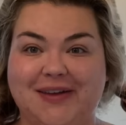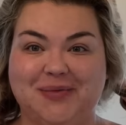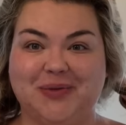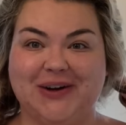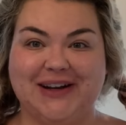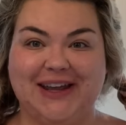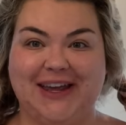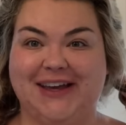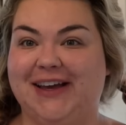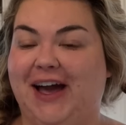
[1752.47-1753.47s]
Good
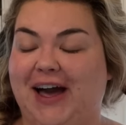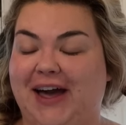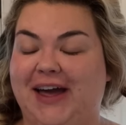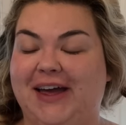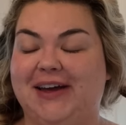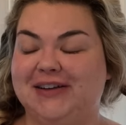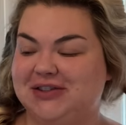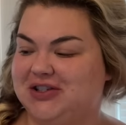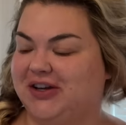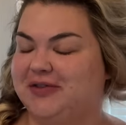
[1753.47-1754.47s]
morning. I
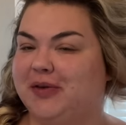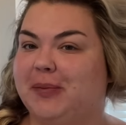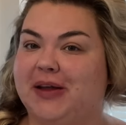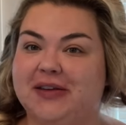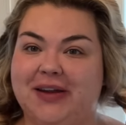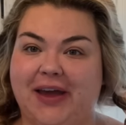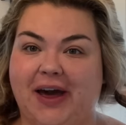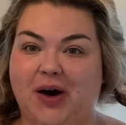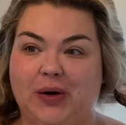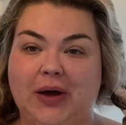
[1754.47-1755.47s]
just was about to take
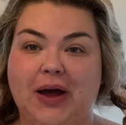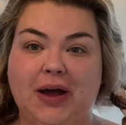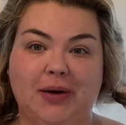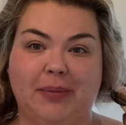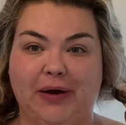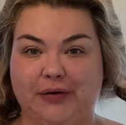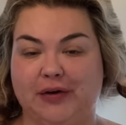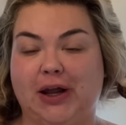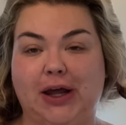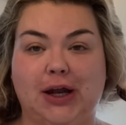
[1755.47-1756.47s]
out my
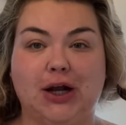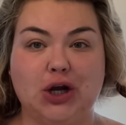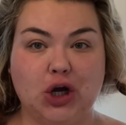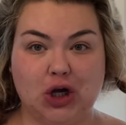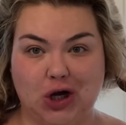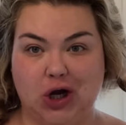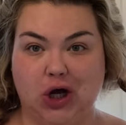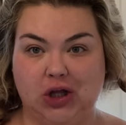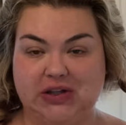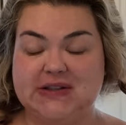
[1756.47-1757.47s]
overnight
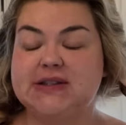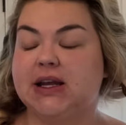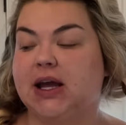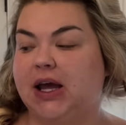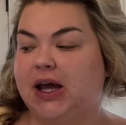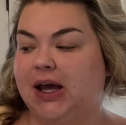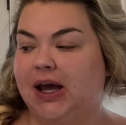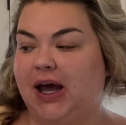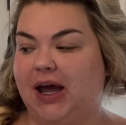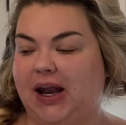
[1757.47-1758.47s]
curls
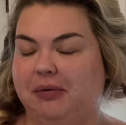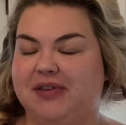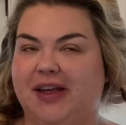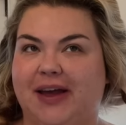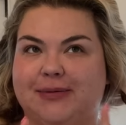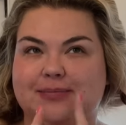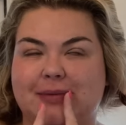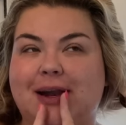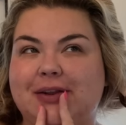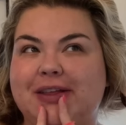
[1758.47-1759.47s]
and I was like,
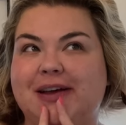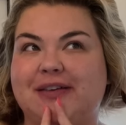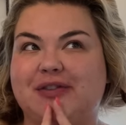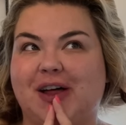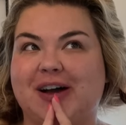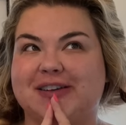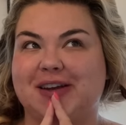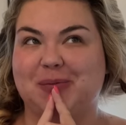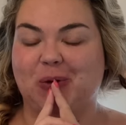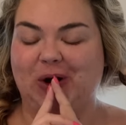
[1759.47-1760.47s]
I don't think I vlogged
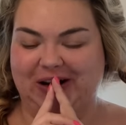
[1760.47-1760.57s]
anymore